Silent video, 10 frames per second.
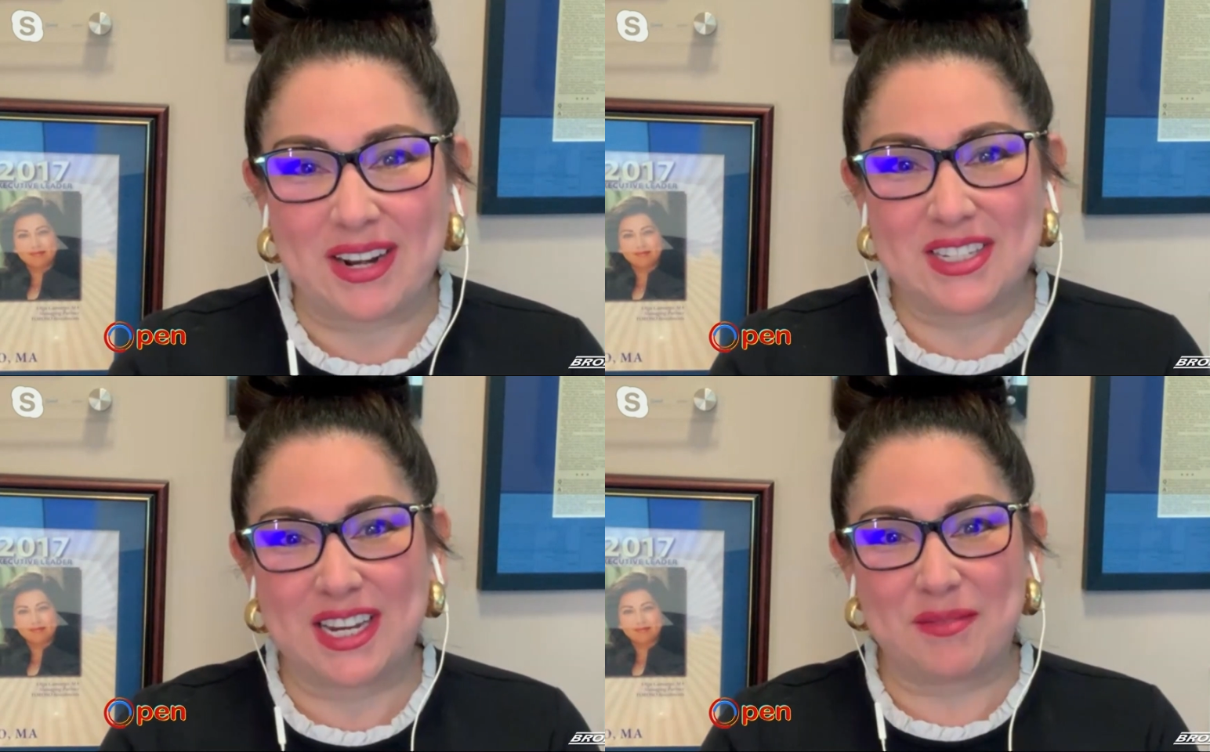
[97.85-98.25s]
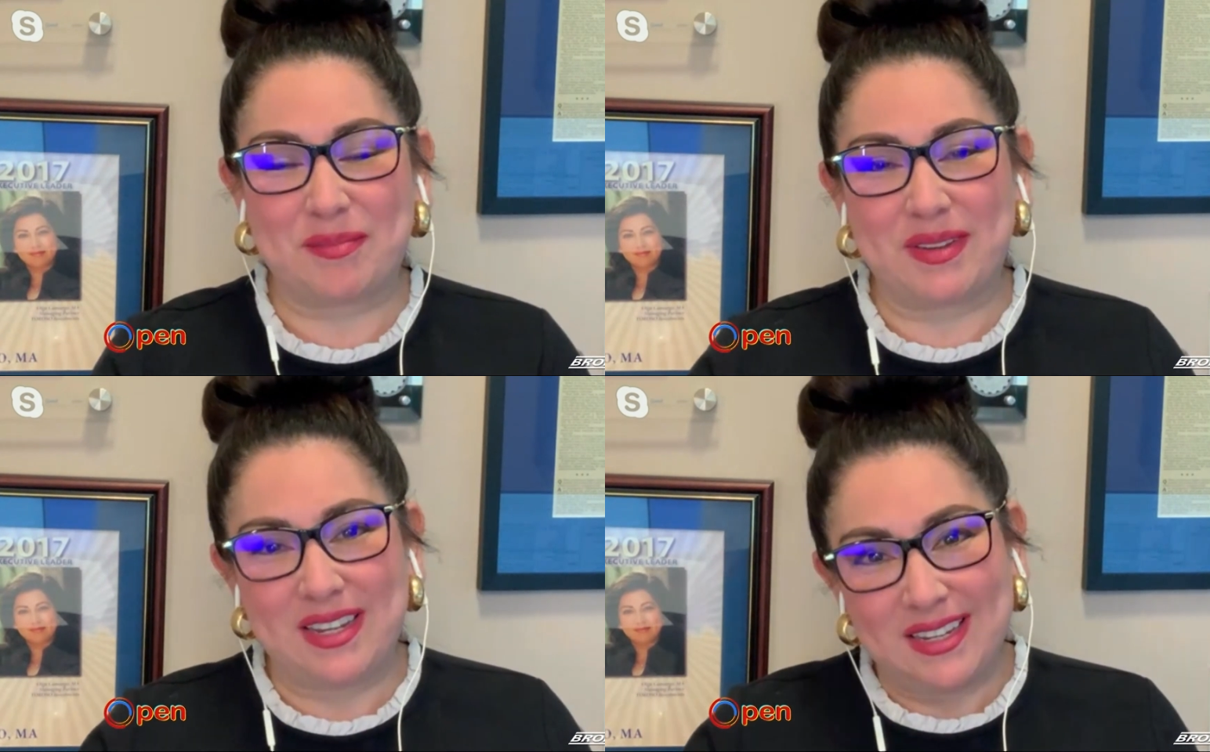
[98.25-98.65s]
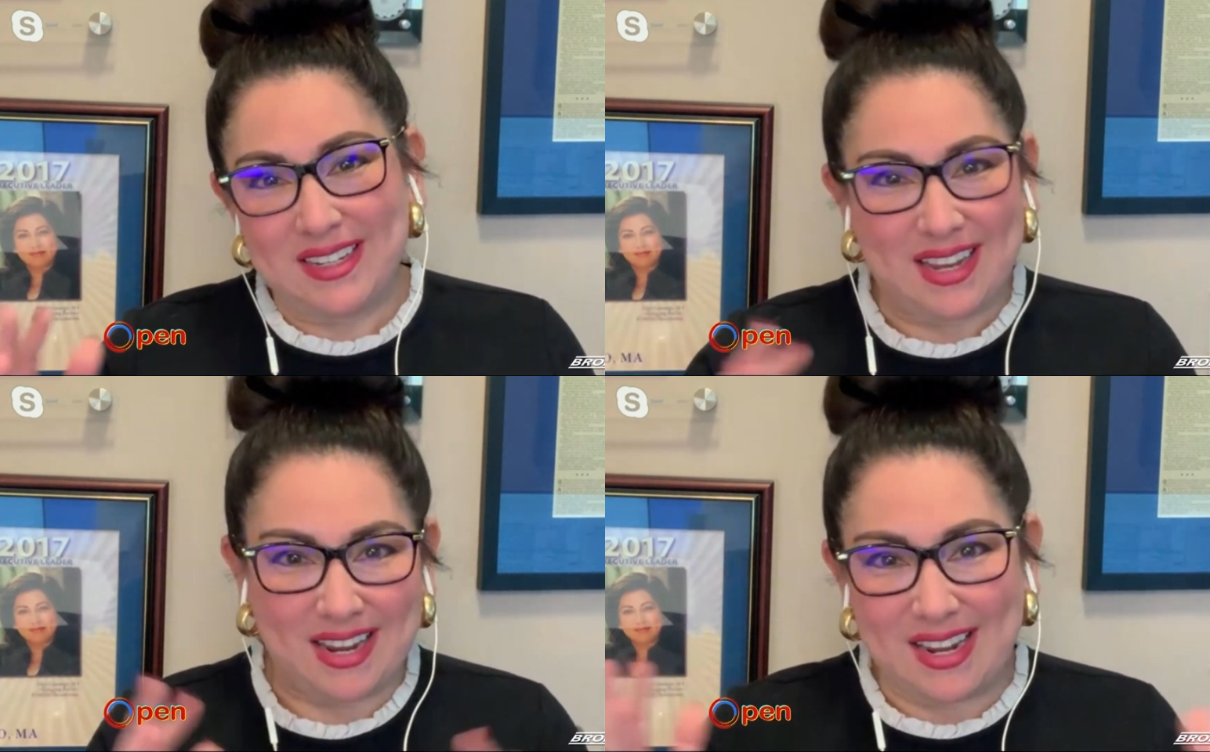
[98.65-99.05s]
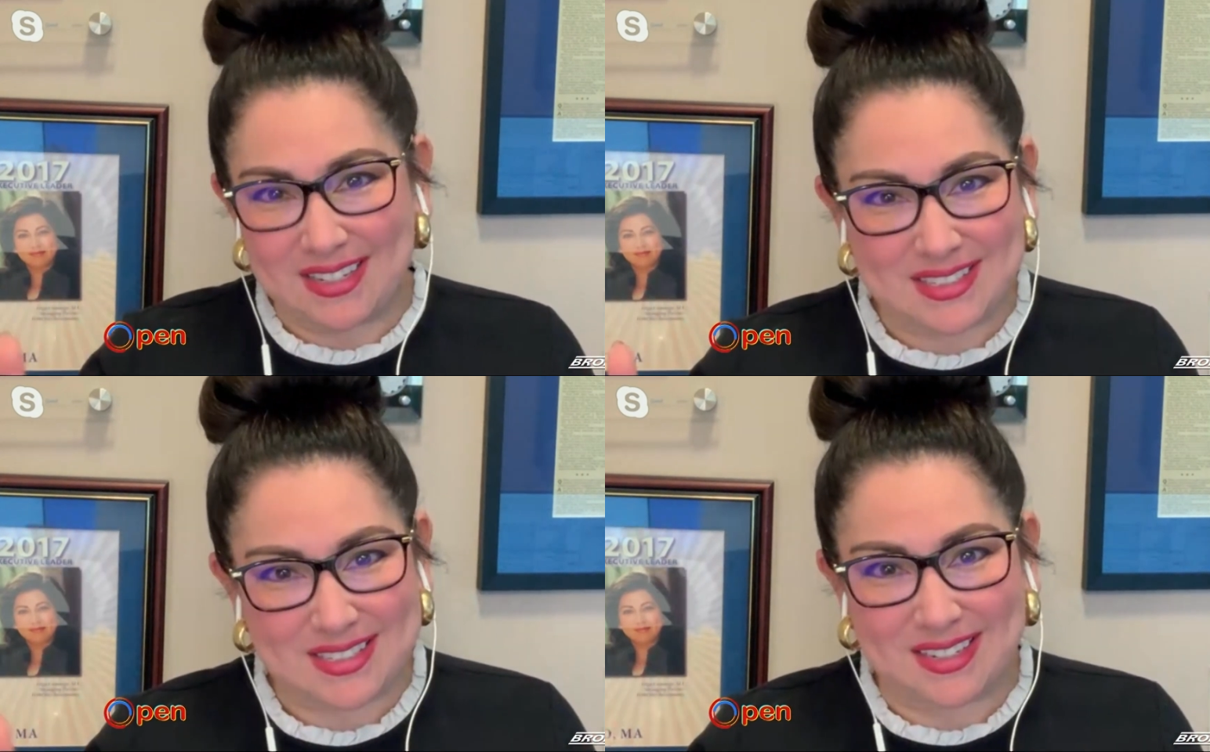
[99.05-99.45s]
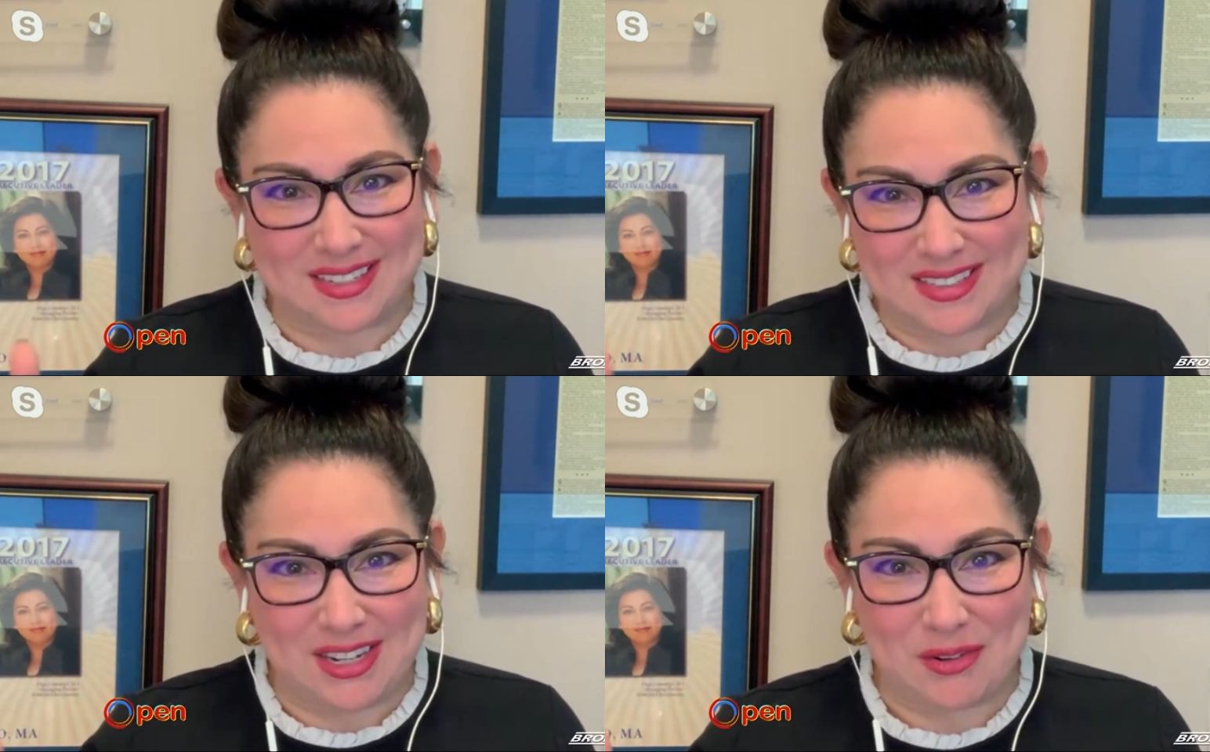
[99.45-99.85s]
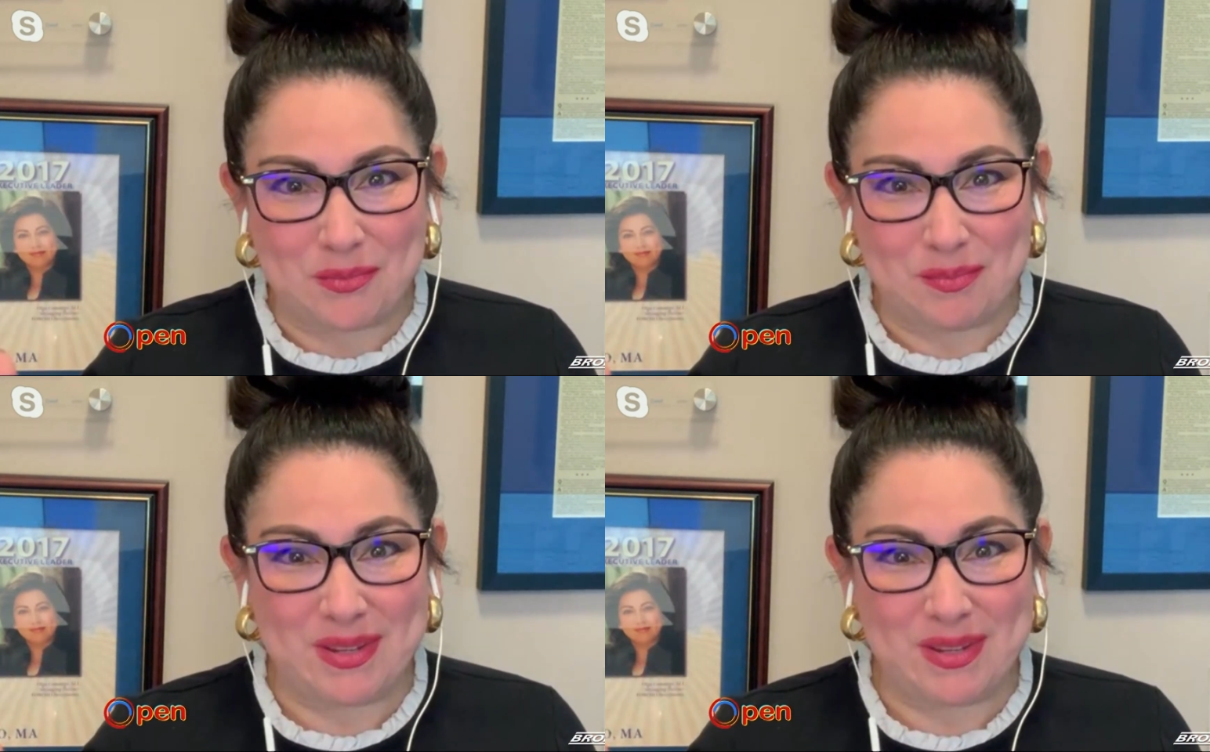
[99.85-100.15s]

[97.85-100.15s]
Speaker 1: bridal shop, I guess uh, you know